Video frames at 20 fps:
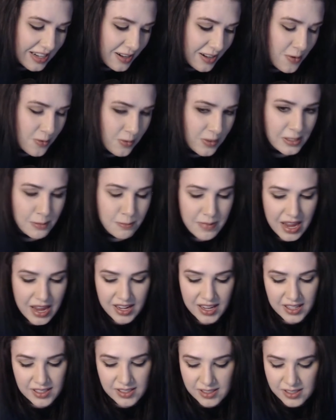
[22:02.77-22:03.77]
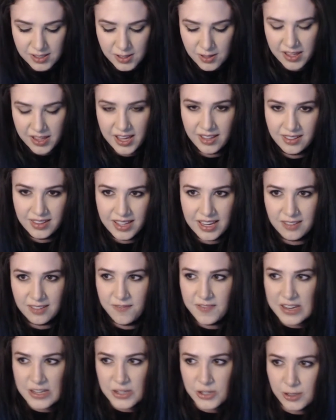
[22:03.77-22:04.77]
was made it so that like
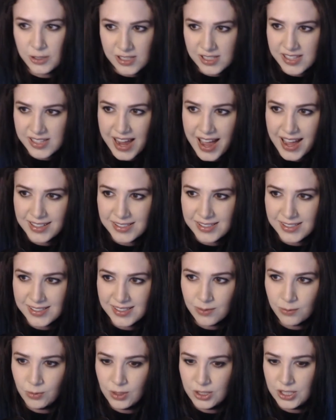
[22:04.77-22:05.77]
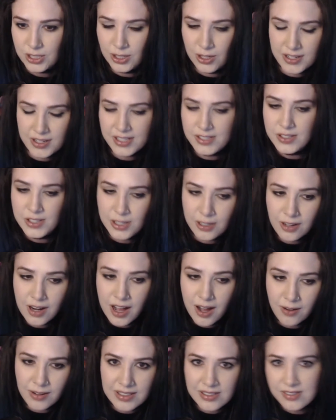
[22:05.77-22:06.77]
featured stats returned a
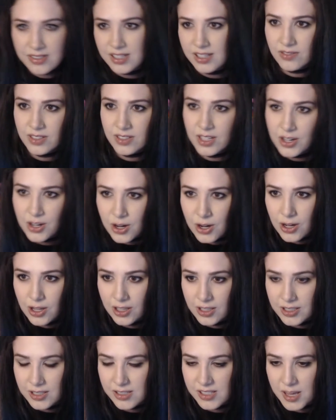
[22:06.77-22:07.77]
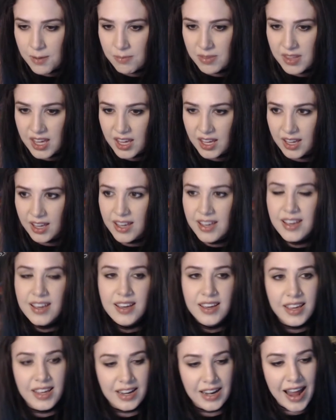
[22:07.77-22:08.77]
0 instead of a null or something.
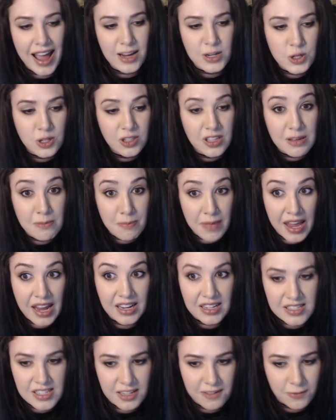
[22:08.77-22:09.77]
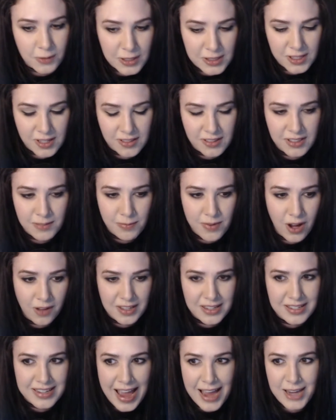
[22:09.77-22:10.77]
And it actually made a difference on the
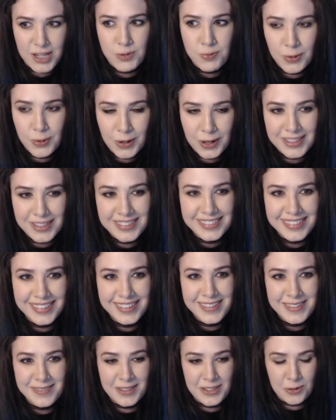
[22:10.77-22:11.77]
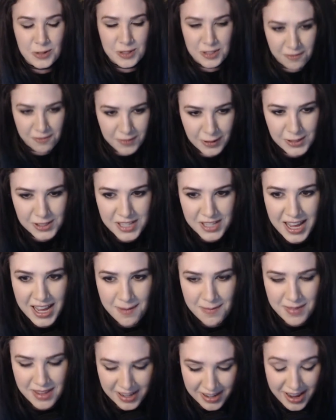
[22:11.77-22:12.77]
dashboard, which was the first time
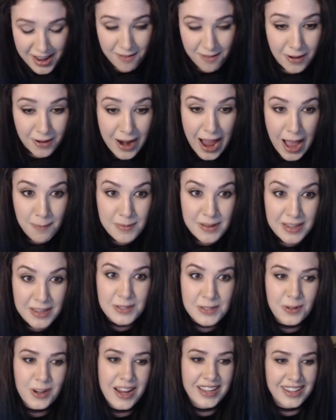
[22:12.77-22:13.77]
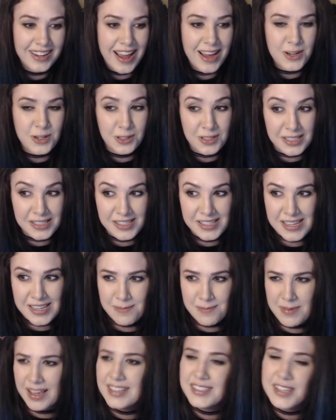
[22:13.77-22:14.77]
that had ever happened where I could actually see,
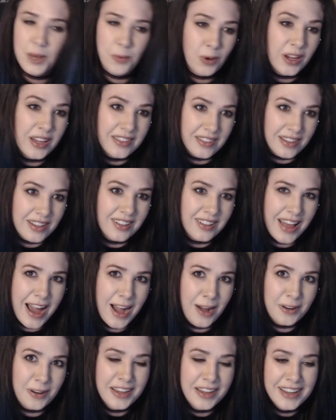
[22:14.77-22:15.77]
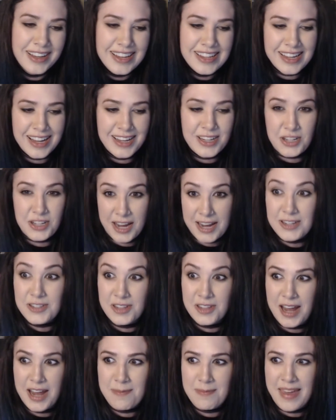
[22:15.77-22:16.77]
because I work in the cloud, a change that
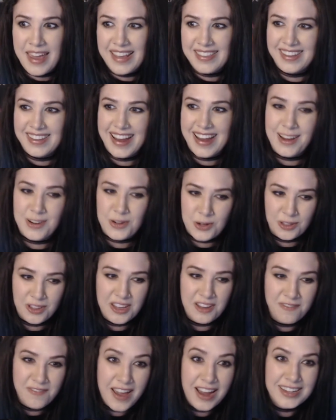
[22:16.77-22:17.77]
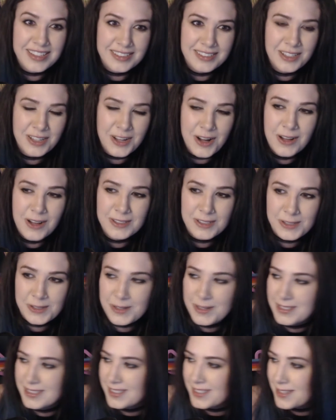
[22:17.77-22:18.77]
I made that actually affected the
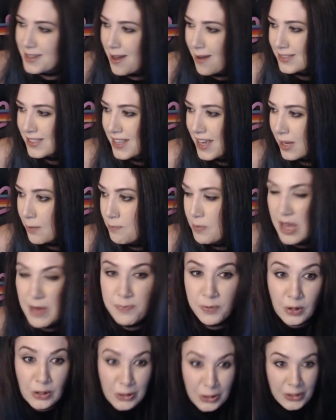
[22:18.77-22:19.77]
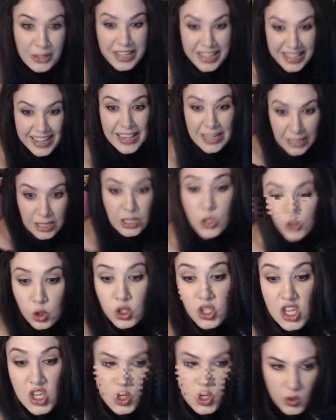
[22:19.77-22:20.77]
console. And so I was like, people, look at, you
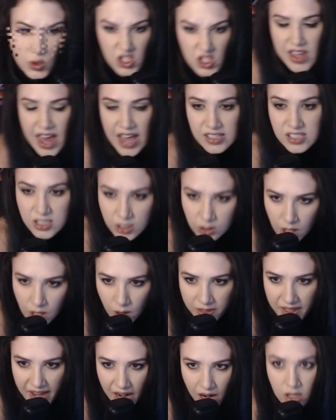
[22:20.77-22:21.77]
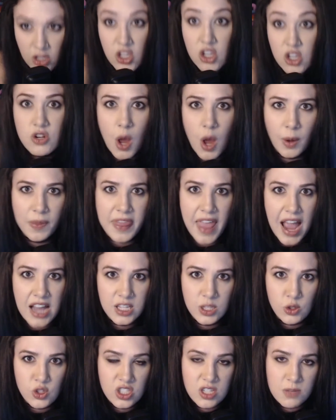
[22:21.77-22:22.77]
see that 0 there? You know what that
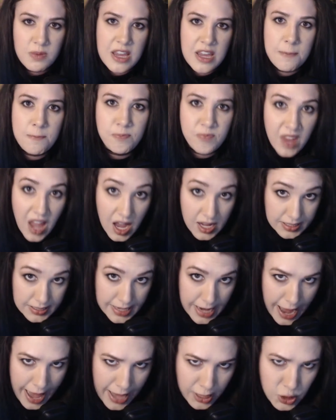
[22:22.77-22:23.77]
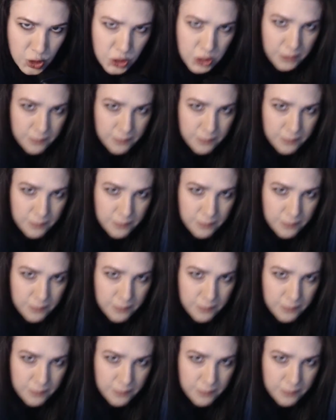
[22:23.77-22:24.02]
used to be? A dash.